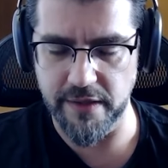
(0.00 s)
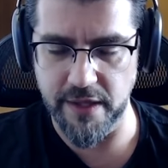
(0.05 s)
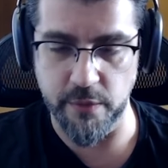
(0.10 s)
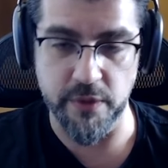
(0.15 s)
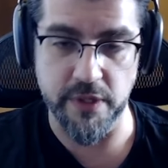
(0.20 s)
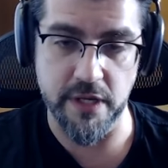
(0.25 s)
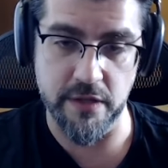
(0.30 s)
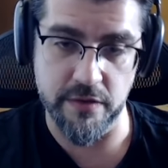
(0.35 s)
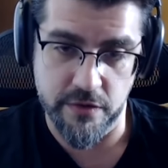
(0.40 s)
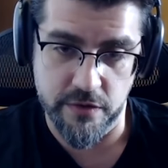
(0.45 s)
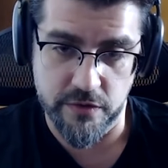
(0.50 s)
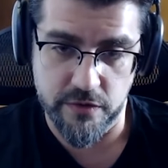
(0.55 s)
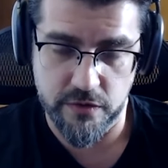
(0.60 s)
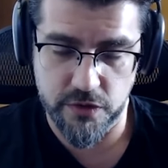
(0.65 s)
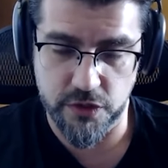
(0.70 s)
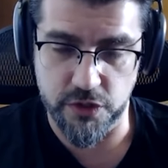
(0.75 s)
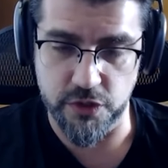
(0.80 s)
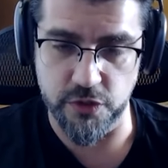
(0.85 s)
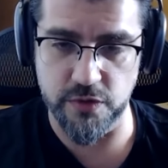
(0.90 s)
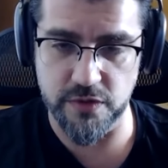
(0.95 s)
They will either
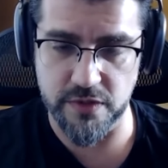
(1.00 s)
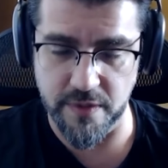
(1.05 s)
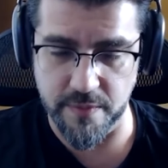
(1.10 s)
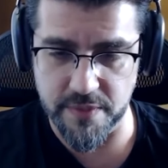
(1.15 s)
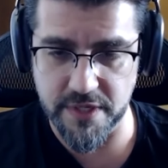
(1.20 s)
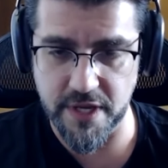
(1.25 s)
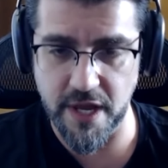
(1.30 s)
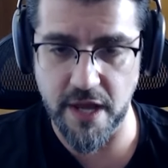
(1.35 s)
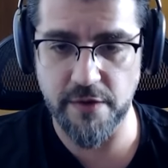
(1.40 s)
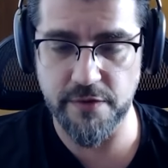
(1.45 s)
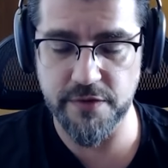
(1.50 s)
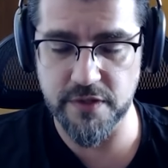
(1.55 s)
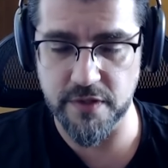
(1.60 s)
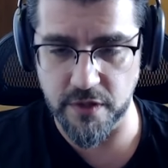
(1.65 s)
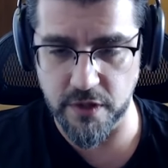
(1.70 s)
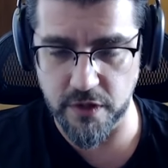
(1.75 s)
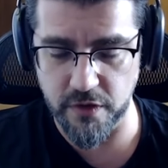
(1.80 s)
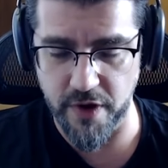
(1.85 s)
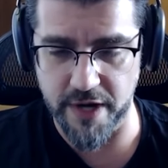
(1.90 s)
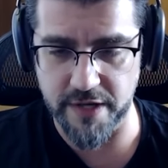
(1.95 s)
choose themselves
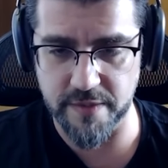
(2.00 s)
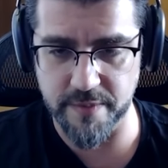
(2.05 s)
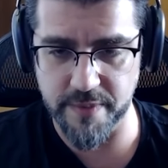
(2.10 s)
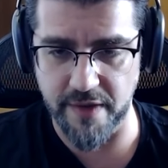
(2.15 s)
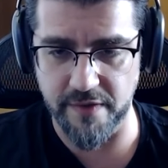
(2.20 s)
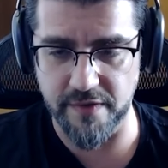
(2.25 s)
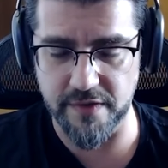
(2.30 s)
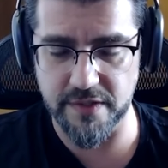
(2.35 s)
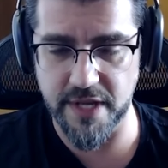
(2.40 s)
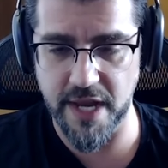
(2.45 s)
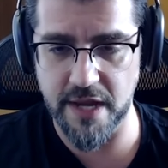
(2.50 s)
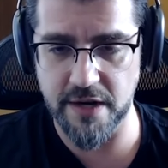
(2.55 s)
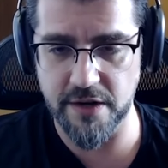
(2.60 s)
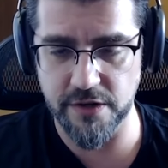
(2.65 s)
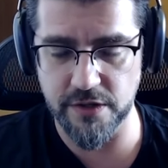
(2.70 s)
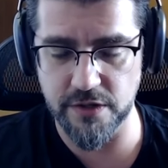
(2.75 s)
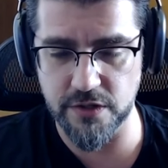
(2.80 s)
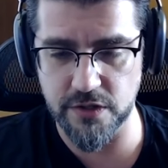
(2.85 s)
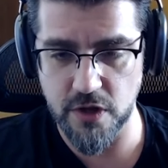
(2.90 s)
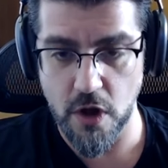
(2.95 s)
and create some kind of
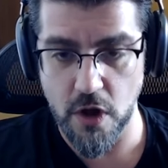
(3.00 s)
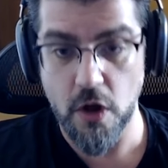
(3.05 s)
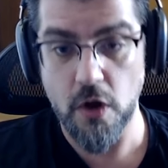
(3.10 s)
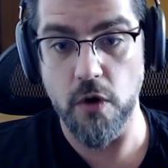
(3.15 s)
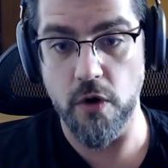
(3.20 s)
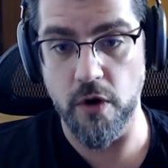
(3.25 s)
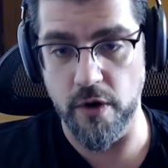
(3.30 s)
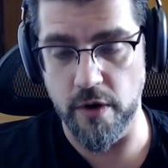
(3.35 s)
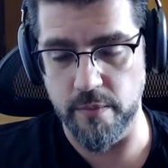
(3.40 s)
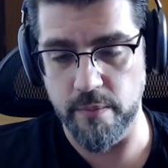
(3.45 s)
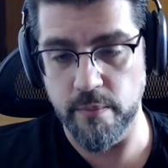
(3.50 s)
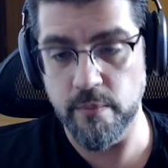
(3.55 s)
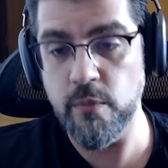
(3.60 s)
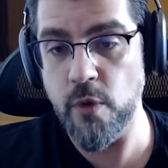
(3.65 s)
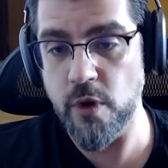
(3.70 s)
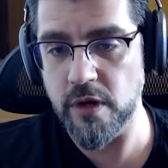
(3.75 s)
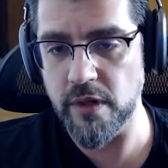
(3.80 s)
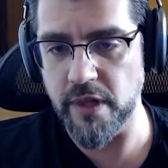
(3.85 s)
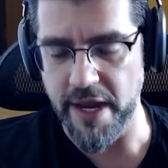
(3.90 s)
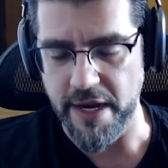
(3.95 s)
standards, or
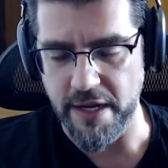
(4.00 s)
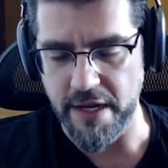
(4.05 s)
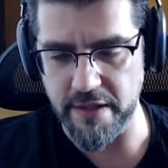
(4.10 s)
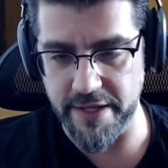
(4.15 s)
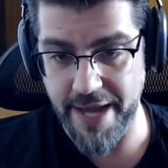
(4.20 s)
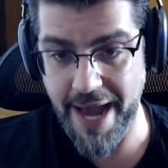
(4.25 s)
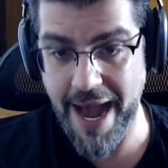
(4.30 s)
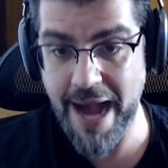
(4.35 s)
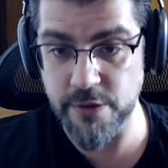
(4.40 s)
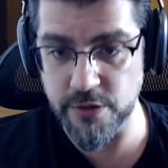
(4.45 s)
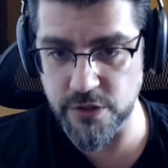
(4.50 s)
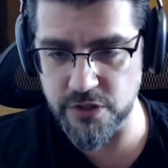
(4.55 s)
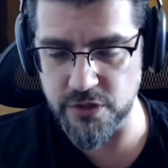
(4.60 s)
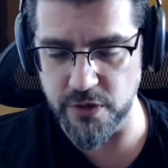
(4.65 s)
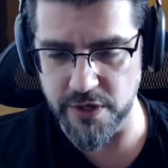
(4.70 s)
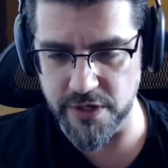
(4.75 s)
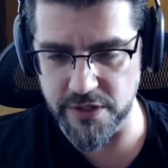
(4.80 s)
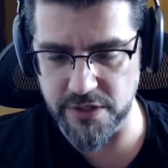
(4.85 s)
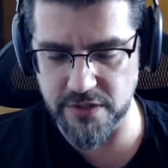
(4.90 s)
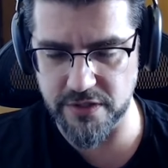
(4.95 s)
more likely
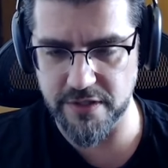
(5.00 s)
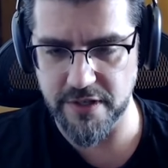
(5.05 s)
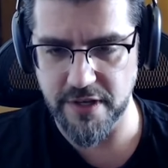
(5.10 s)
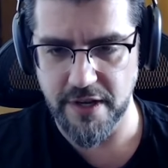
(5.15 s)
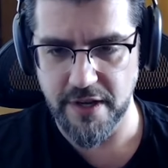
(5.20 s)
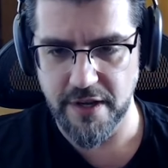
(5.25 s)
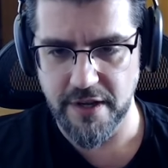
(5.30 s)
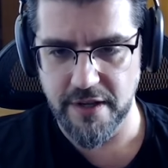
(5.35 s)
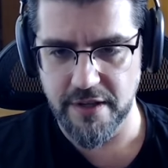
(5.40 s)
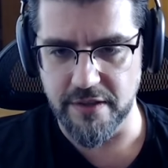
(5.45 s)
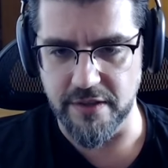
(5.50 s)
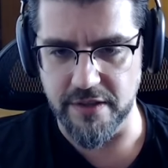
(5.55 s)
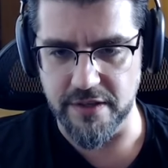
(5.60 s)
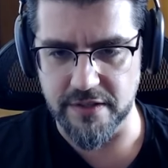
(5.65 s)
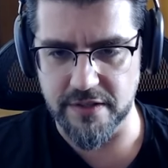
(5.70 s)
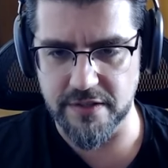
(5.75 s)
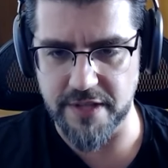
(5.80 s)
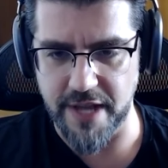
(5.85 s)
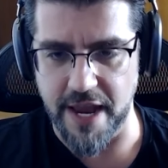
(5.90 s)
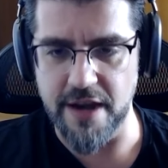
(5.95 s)
outsource
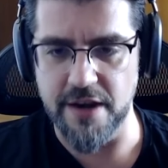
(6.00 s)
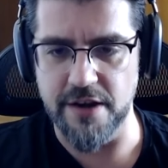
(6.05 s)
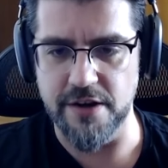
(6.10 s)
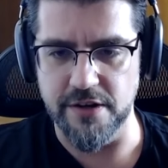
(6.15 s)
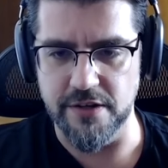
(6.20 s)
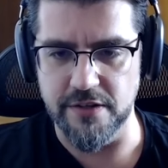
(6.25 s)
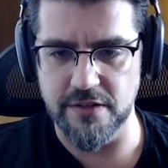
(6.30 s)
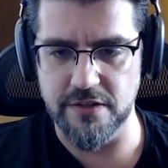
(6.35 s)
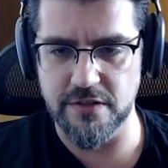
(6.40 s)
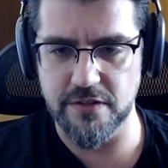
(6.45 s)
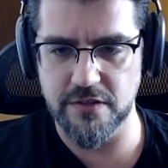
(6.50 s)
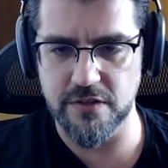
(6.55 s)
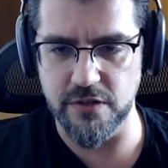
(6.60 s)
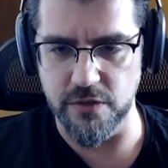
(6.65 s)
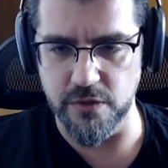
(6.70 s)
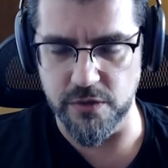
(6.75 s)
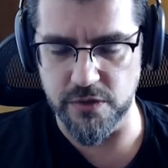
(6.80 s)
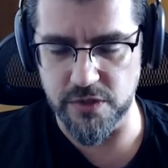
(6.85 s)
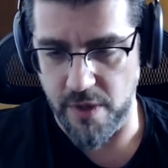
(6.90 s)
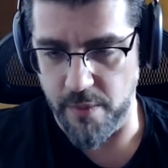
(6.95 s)
the standards
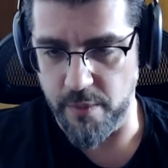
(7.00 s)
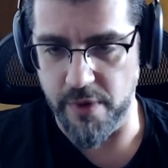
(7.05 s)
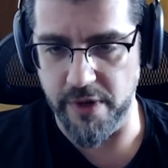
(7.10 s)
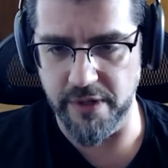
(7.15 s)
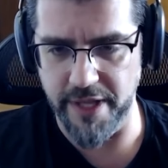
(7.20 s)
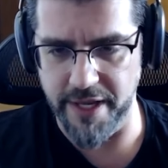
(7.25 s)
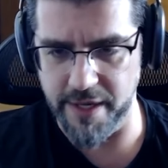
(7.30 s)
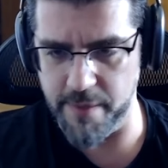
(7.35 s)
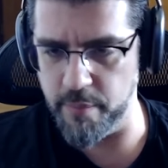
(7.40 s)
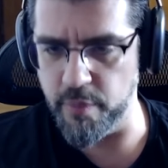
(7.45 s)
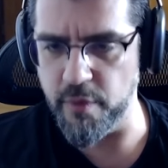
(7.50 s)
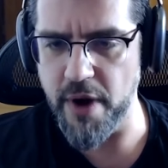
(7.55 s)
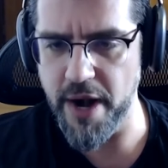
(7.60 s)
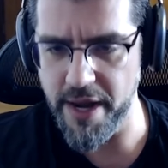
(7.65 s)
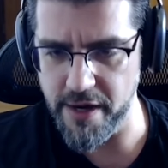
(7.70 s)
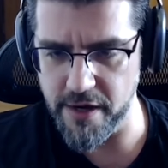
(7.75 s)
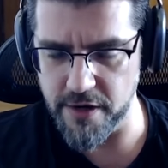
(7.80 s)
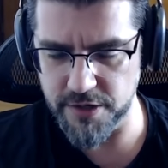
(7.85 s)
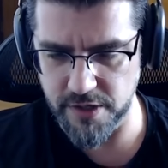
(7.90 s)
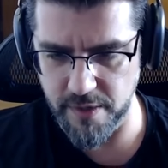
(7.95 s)
to someone like
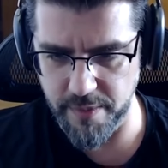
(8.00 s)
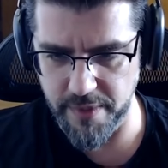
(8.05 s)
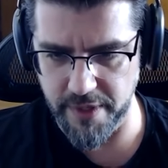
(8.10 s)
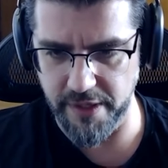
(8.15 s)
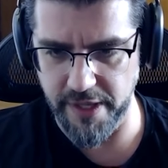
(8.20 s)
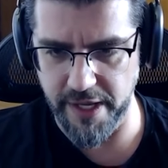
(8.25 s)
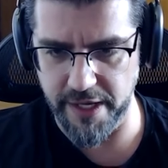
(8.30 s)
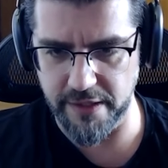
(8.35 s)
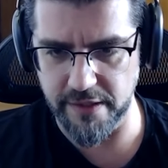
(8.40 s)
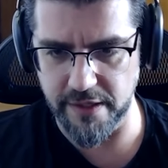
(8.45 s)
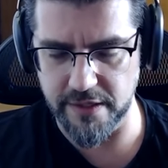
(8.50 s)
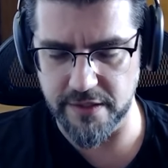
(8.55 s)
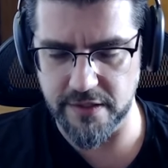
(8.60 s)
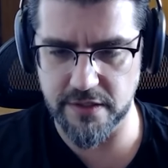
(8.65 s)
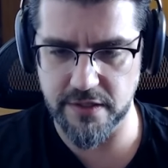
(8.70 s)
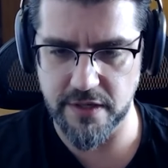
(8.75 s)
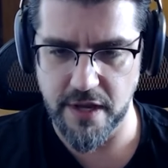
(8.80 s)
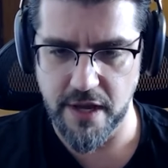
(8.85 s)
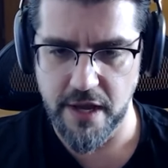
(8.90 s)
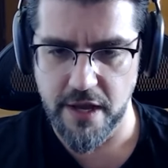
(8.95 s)
Brink or something like
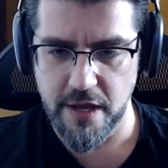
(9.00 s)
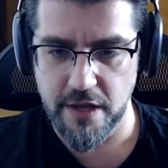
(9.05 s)
this.